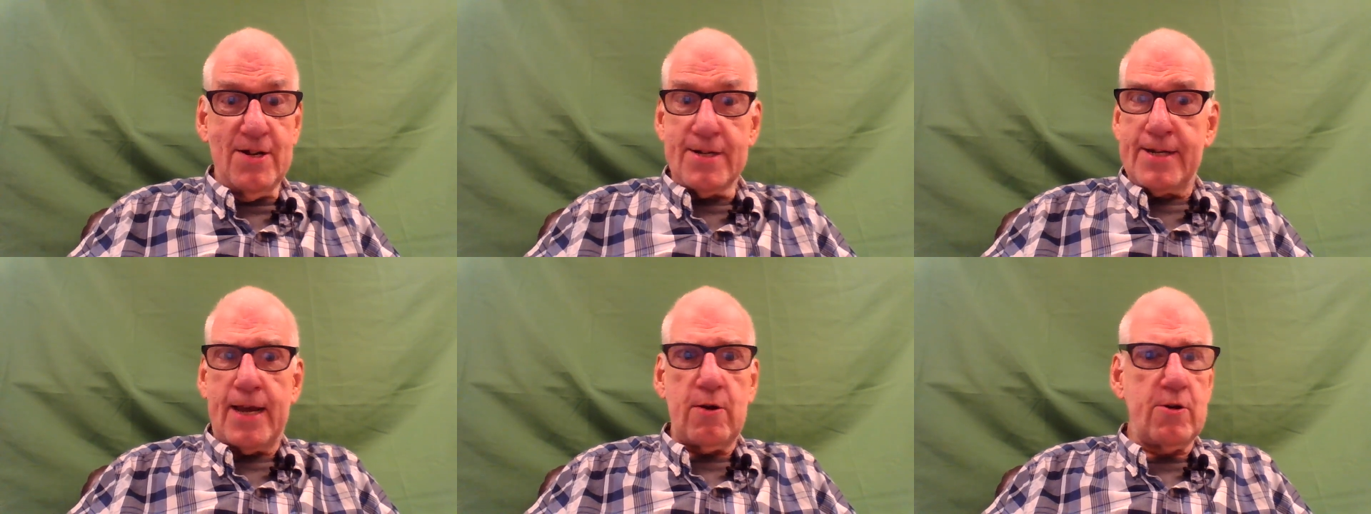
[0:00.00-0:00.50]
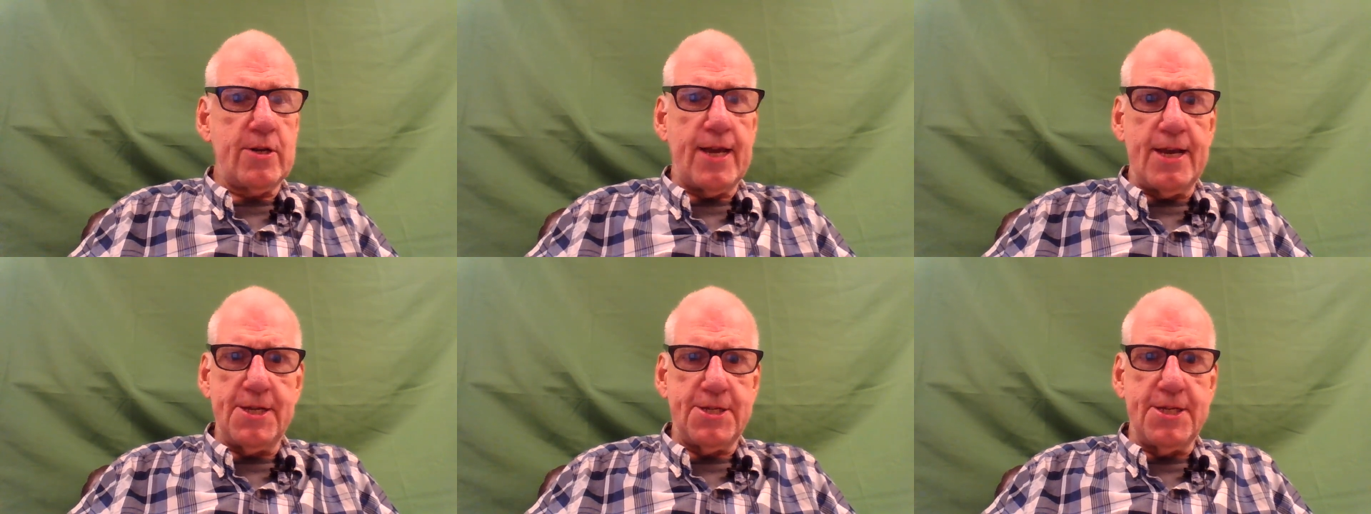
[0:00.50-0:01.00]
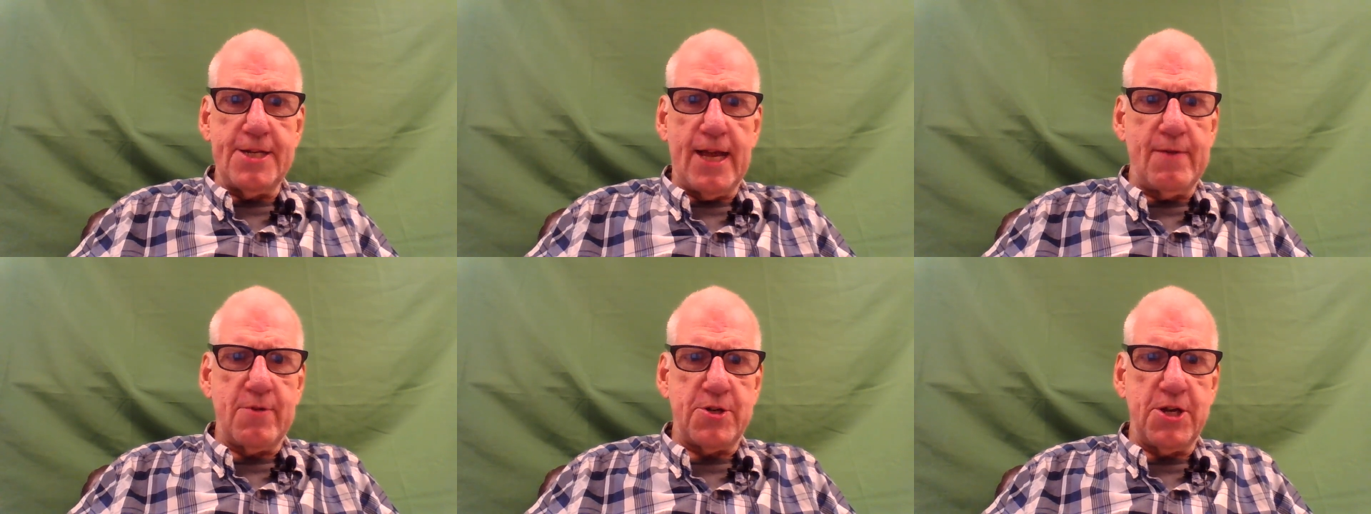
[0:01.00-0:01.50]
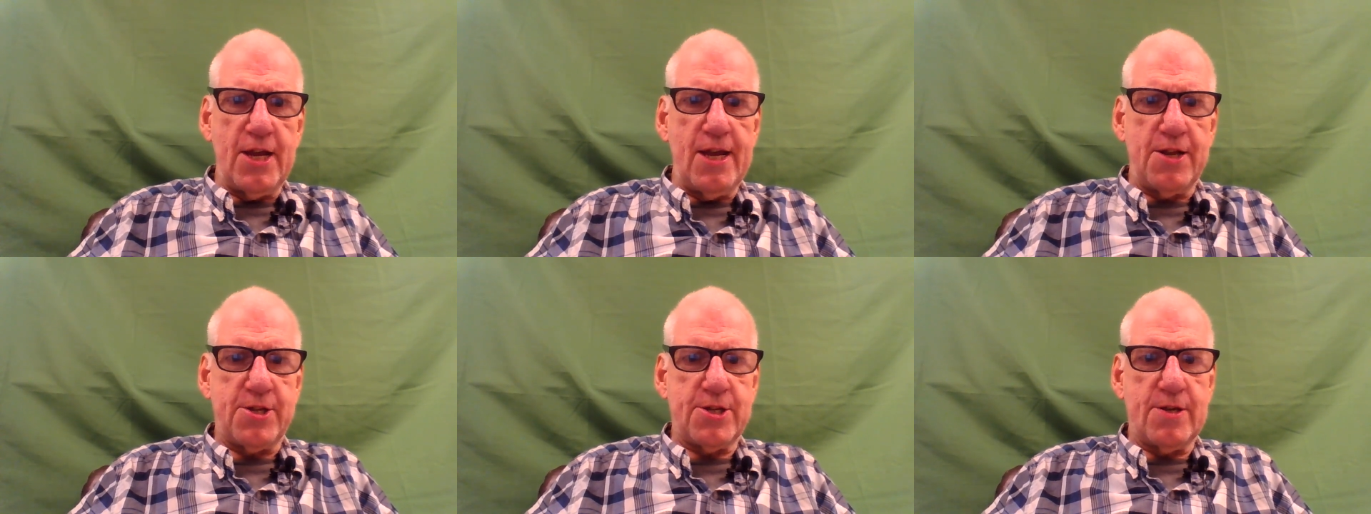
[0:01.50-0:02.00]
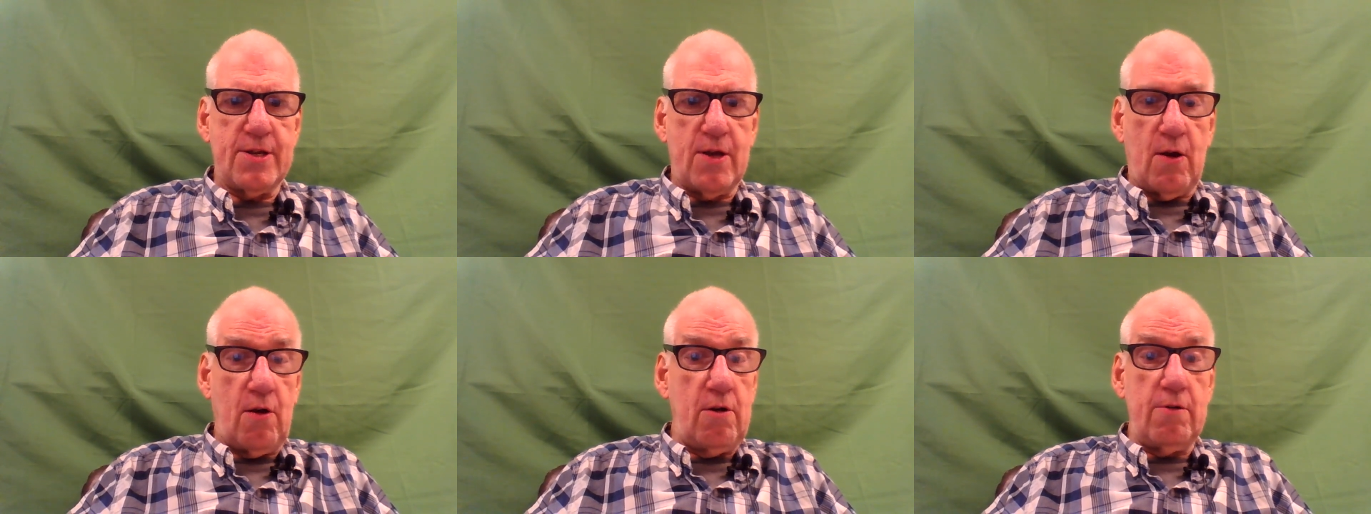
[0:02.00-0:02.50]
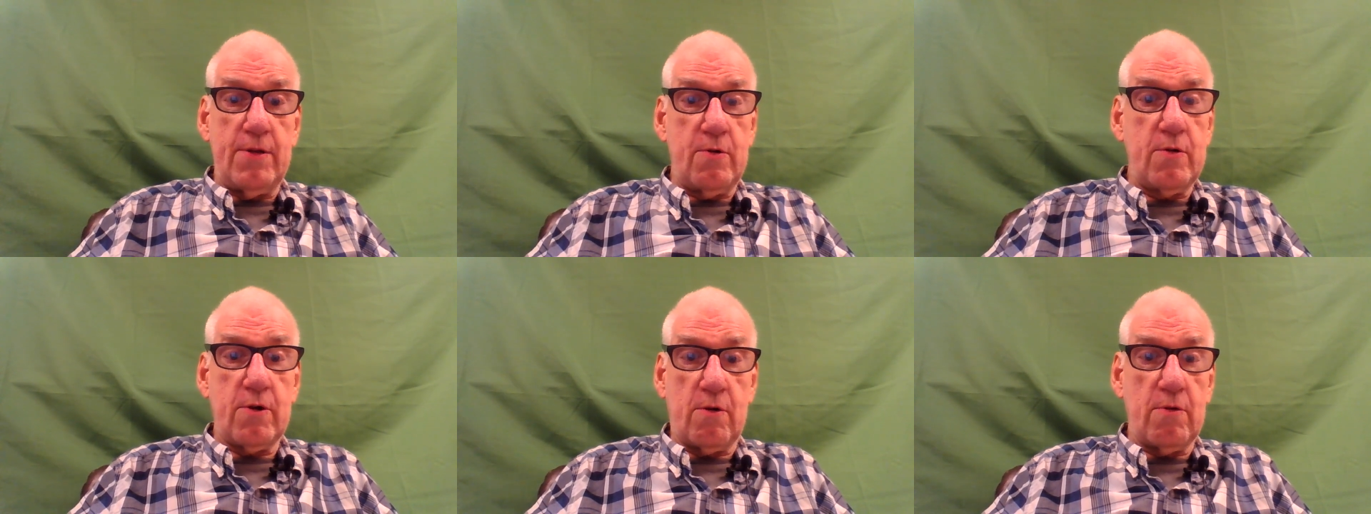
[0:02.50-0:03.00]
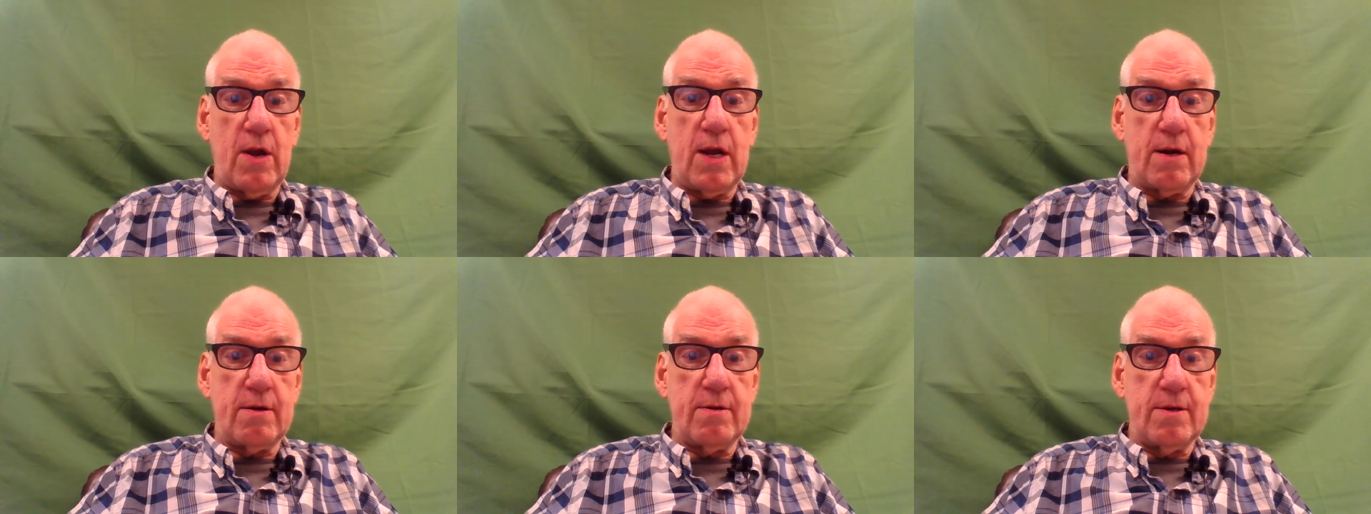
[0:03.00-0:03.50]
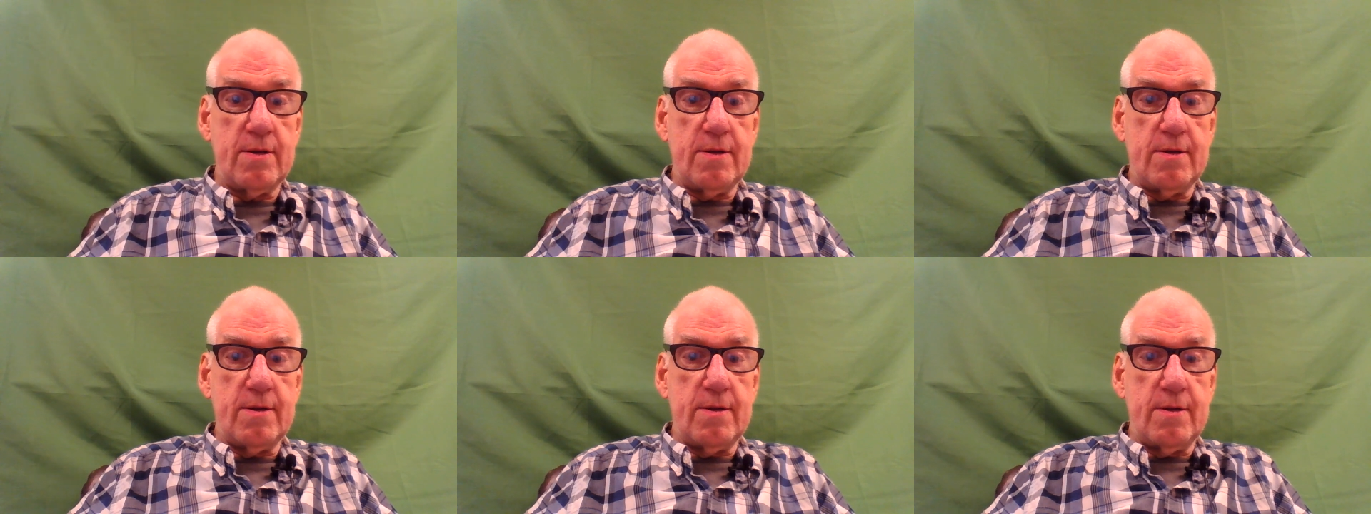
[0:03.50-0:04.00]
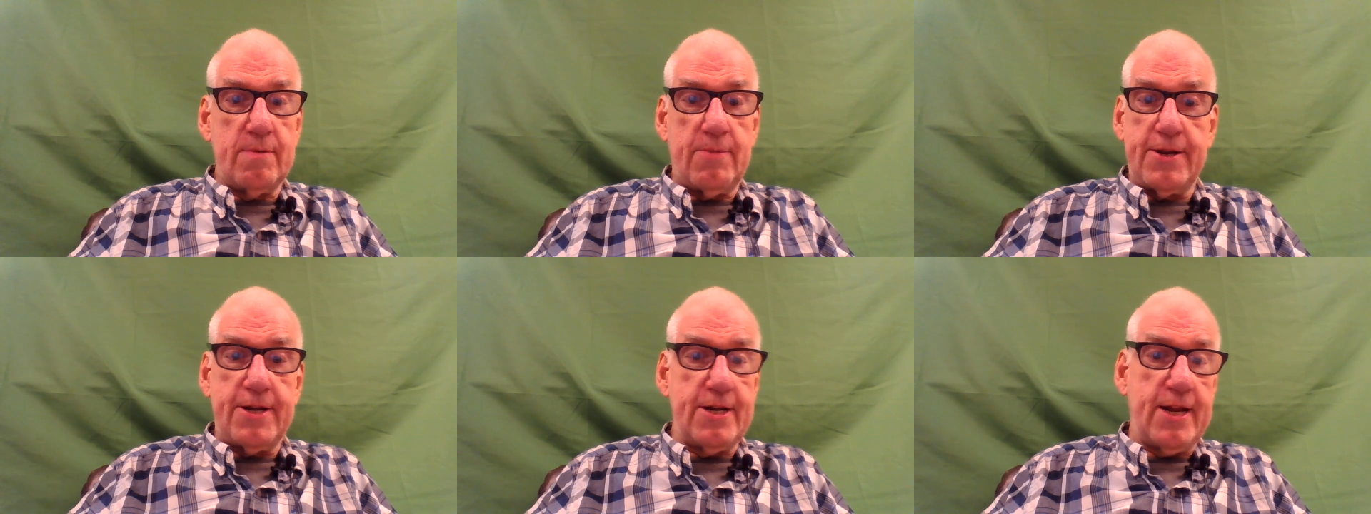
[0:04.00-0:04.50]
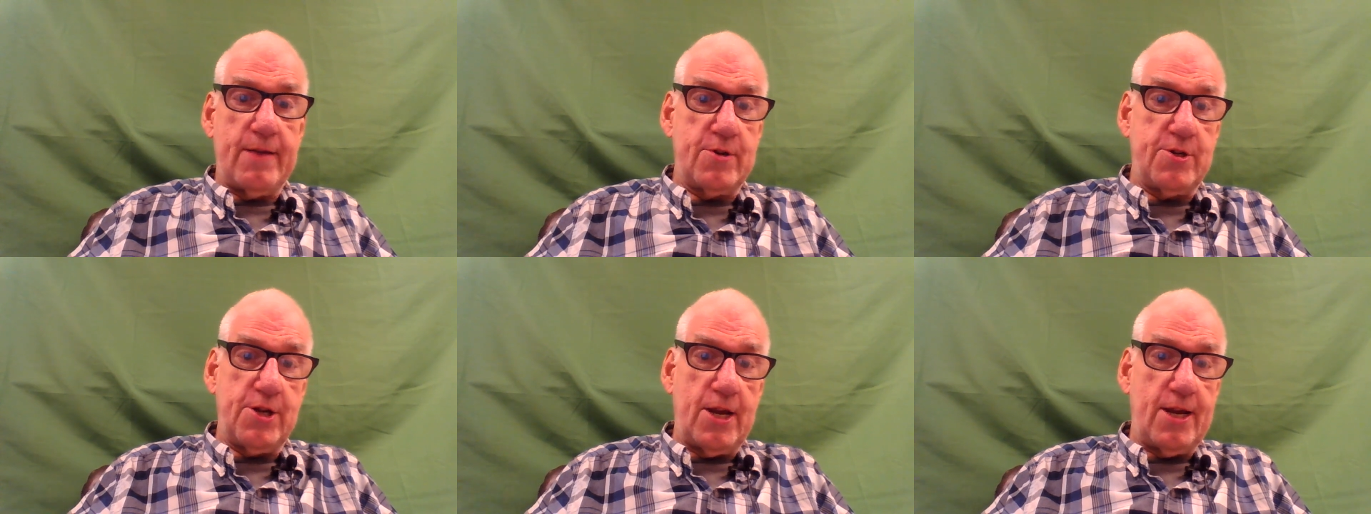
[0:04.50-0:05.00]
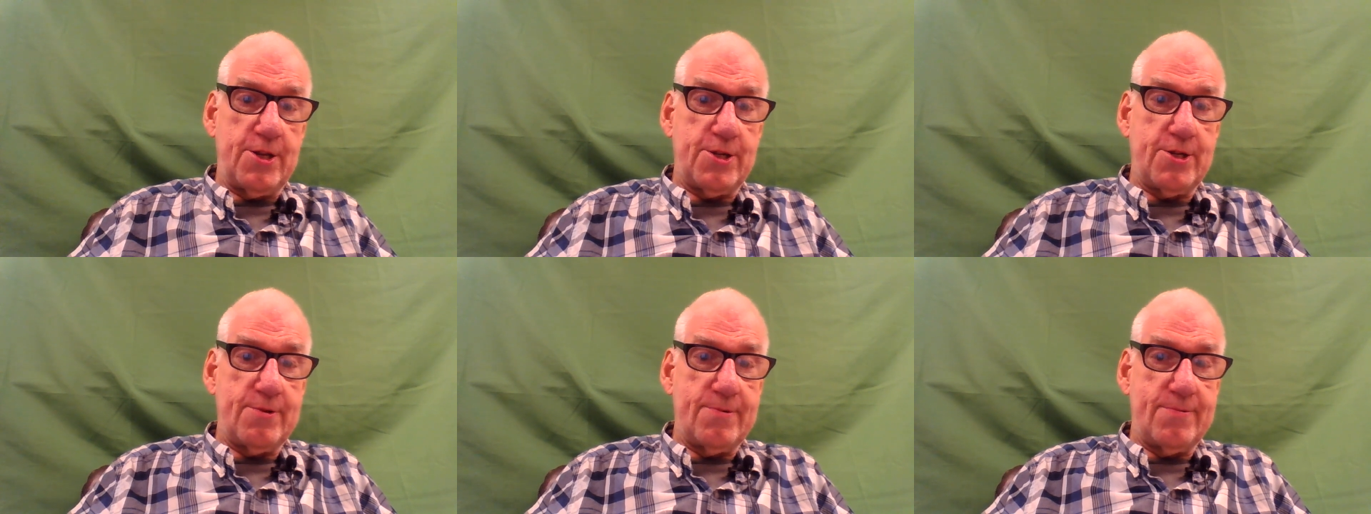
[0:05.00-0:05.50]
Tiger tanks didn't have a chance. Oh, they were great, but didn't have a chance.